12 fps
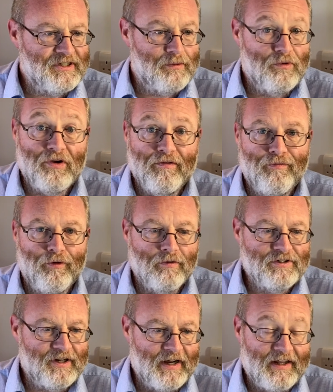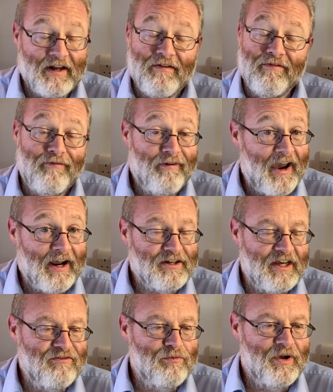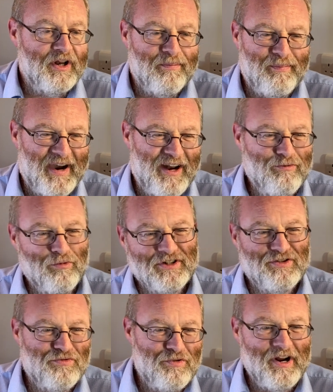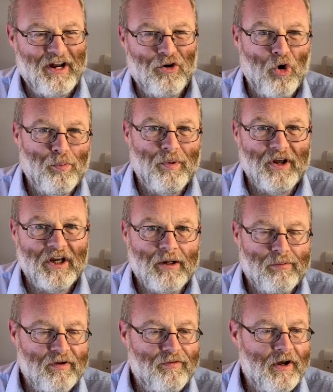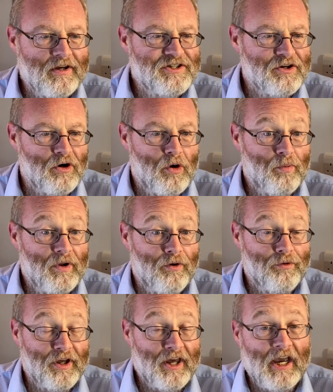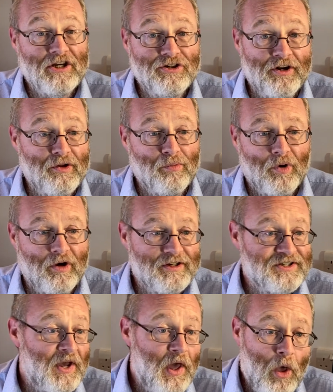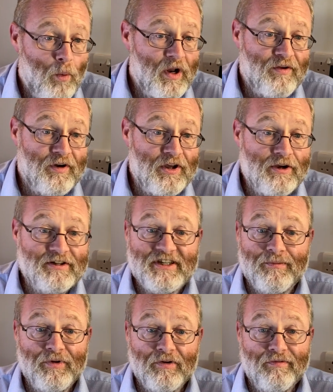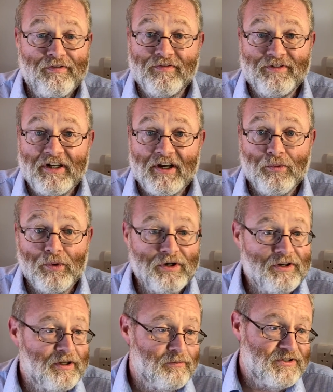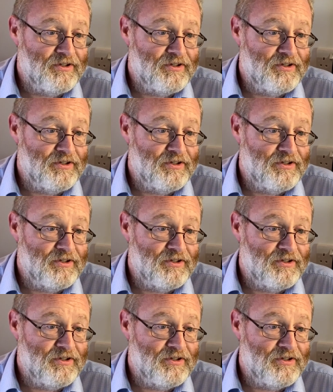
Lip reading: so I'm looking forward to that. And in fact, even when the band wasn't really open a couple of years ago, on occasion that it was, whenever I heard somebody on 15, I worked them.